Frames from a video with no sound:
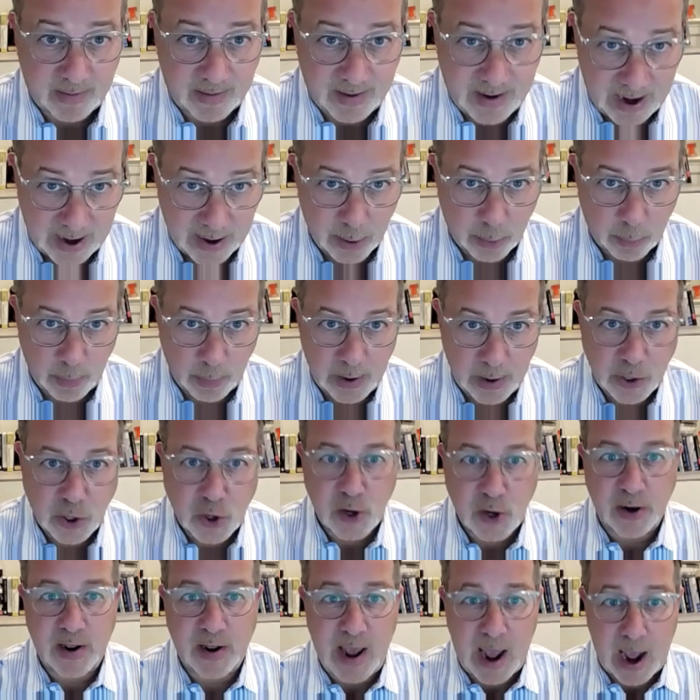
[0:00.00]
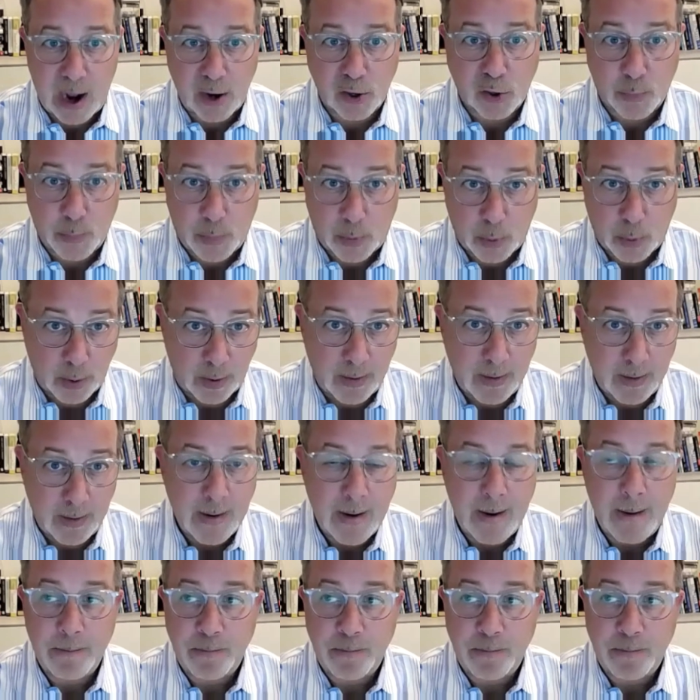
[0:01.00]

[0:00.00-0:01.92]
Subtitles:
data rich and cash poor,